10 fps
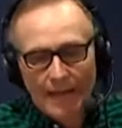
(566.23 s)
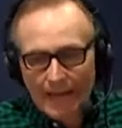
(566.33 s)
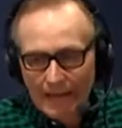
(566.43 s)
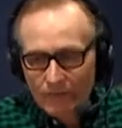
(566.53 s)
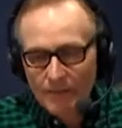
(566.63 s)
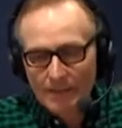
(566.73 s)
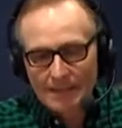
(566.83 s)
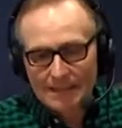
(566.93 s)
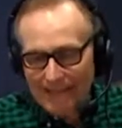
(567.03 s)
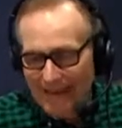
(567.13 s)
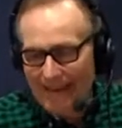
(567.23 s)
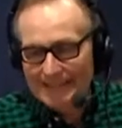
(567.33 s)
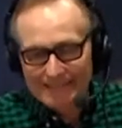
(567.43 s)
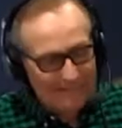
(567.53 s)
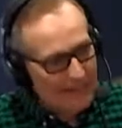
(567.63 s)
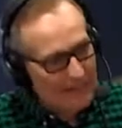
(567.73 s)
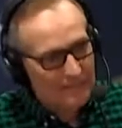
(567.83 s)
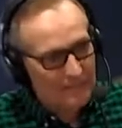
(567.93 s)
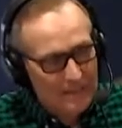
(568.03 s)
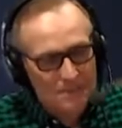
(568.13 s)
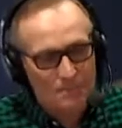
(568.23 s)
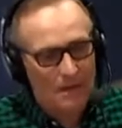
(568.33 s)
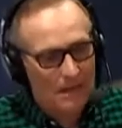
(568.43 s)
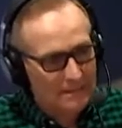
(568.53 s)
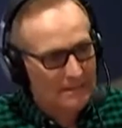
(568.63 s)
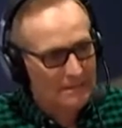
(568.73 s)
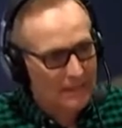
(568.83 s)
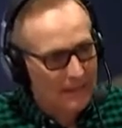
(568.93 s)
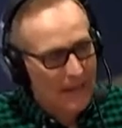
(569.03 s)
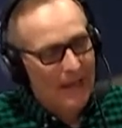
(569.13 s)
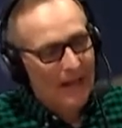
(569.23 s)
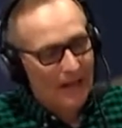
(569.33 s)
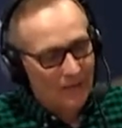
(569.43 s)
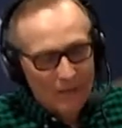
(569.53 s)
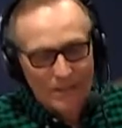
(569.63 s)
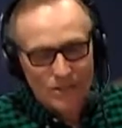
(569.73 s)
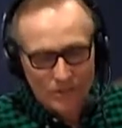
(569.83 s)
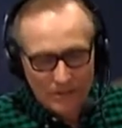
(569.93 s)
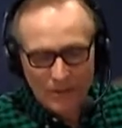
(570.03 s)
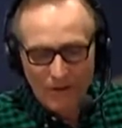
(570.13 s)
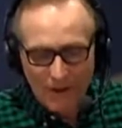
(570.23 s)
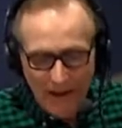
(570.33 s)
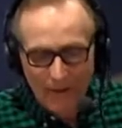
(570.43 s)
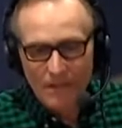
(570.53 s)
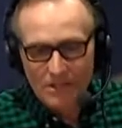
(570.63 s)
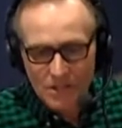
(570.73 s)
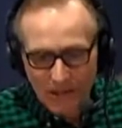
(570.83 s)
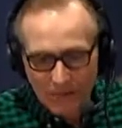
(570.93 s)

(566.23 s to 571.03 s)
And I realized I hadn't thanked them, and I just paused and said, I want you to know how much I